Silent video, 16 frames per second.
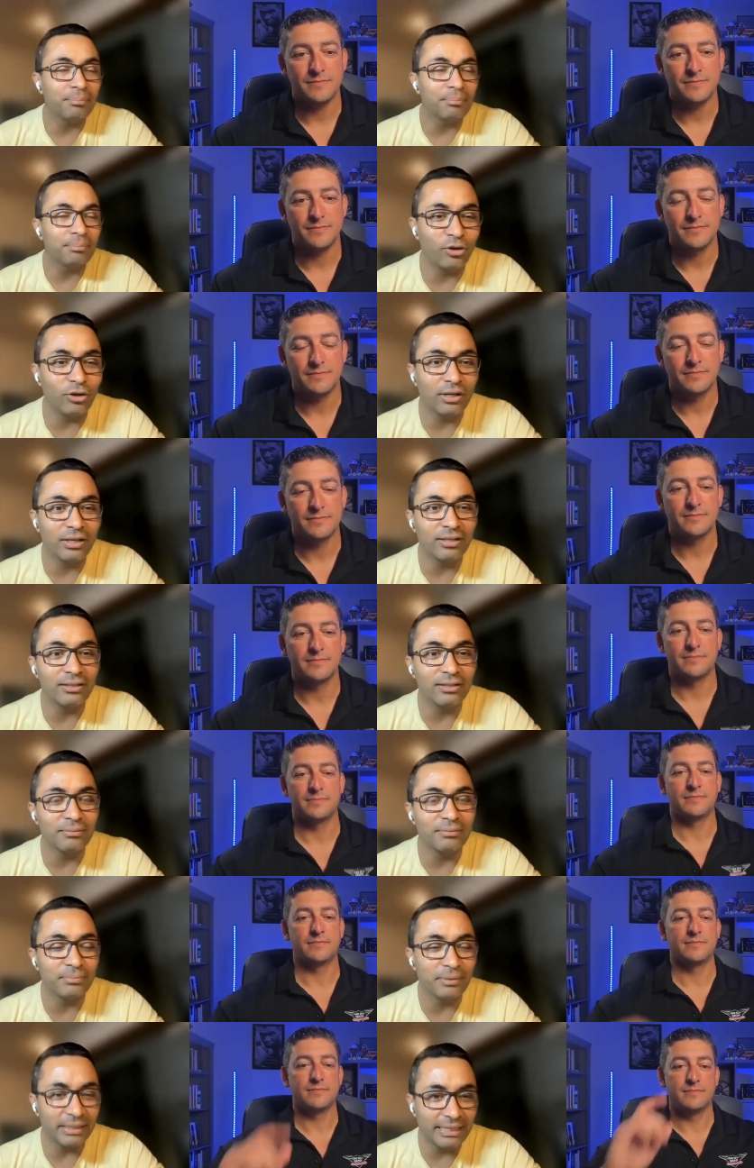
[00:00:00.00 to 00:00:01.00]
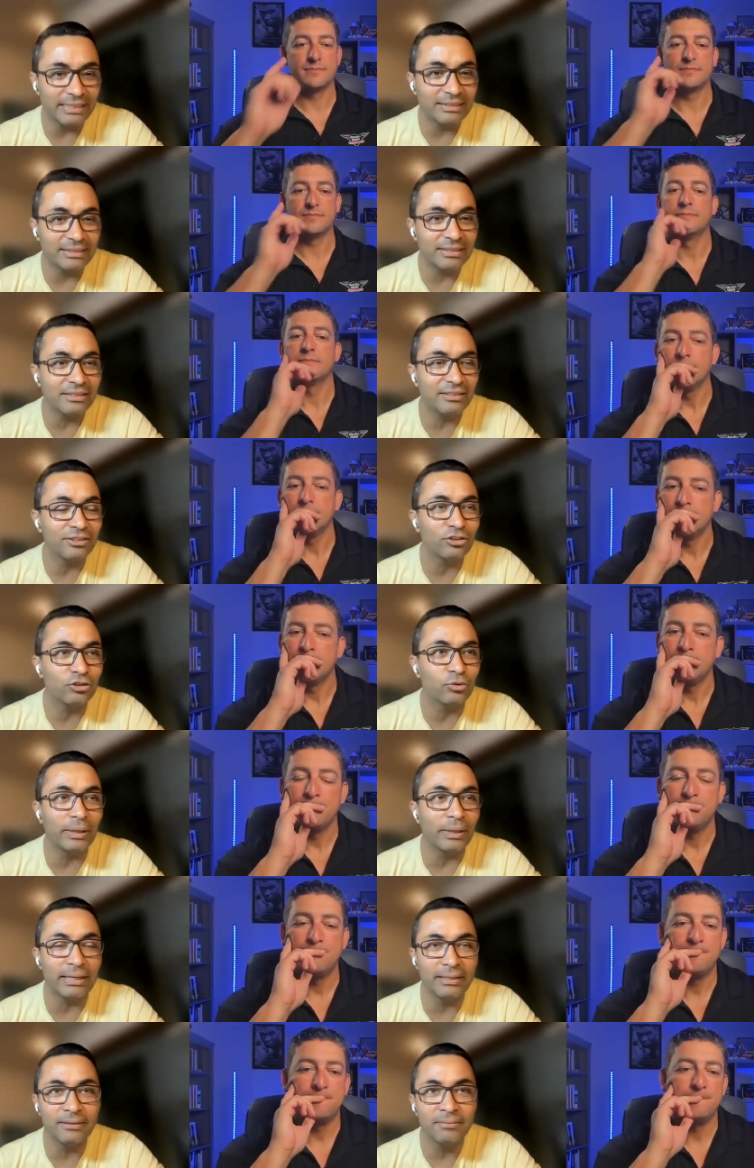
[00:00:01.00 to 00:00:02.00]
Speaker 1: up on a LinkedIn
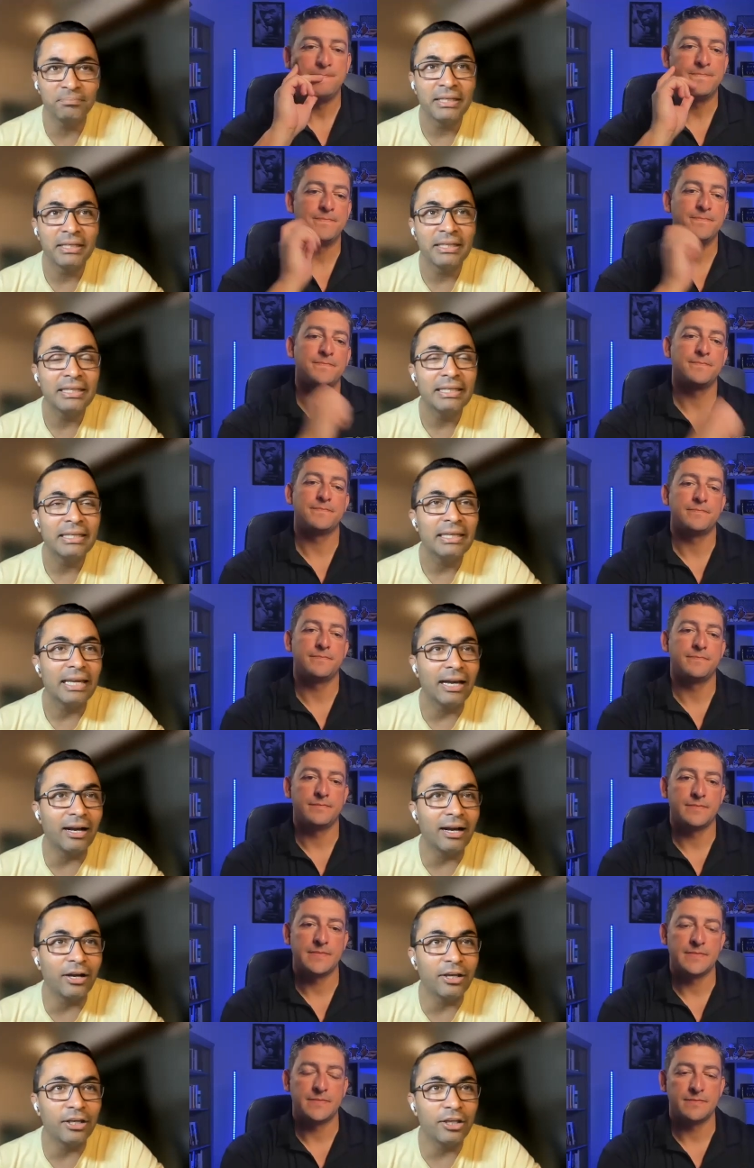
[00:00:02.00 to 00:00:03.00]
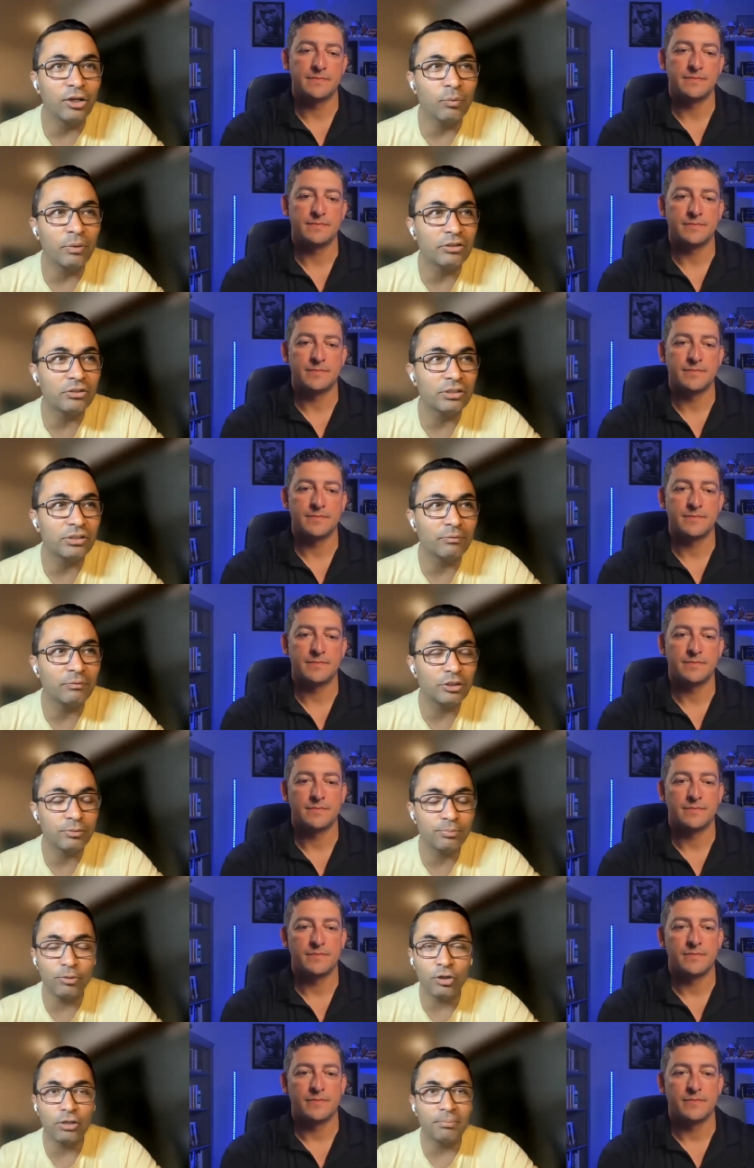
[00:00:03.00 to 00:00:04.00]
thread, uh, you know, where someone
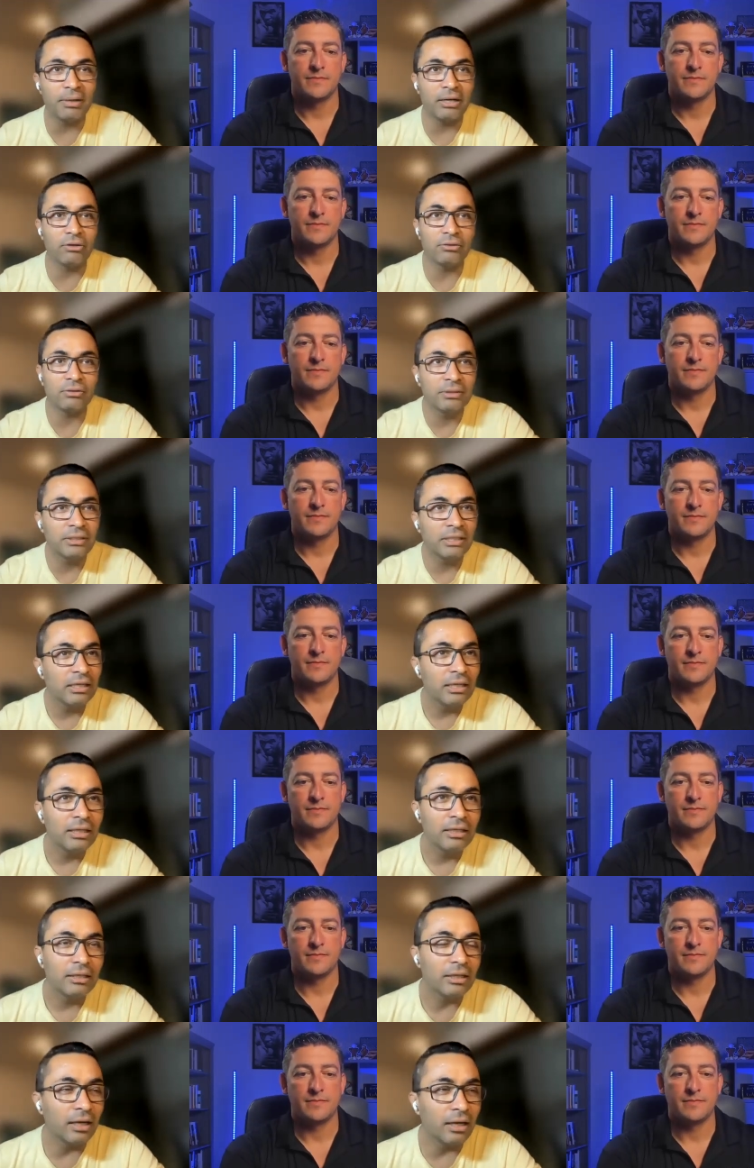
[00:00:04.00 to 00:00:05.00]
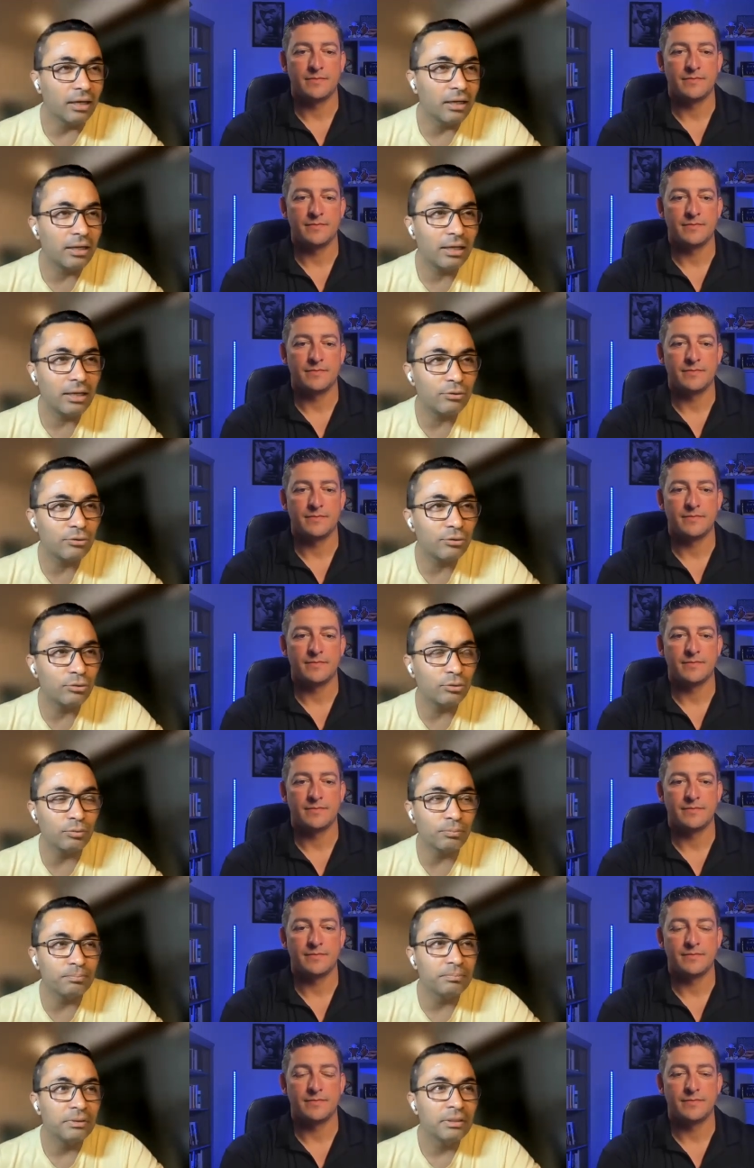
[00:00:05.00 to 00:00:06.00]
spoke about uh, how
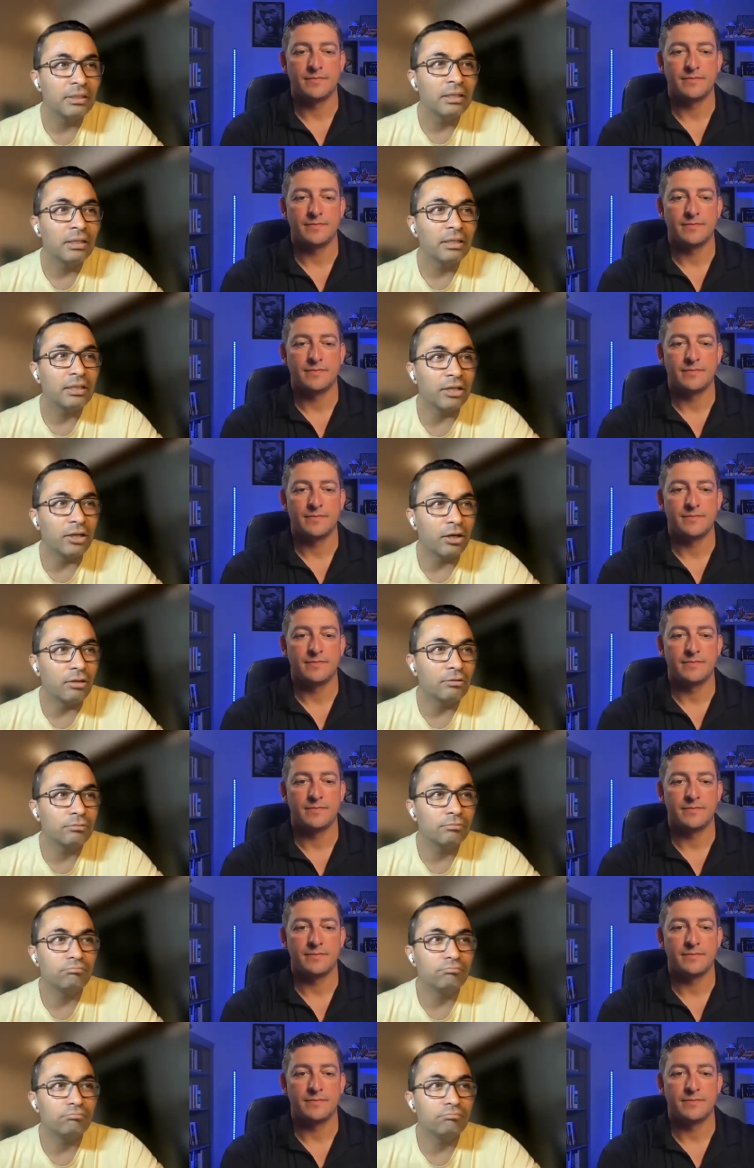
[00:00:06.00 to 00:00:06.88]
to, you know,